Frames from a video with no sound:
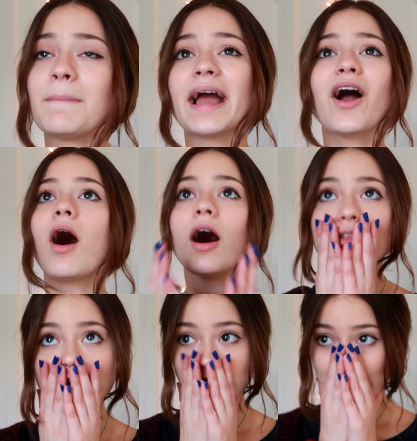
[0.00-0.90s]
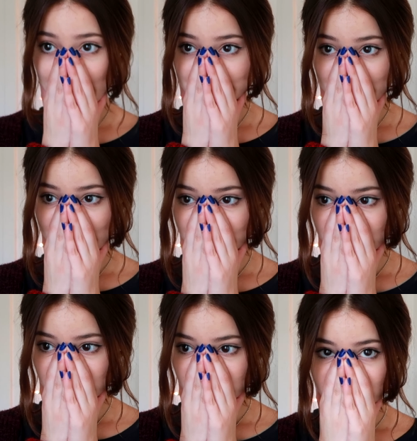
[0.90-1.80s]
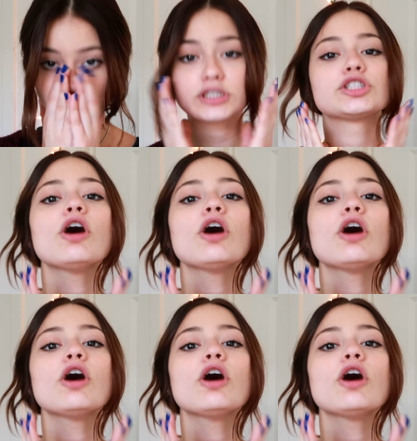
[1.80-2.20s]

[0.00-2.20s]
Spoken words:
My other classes were so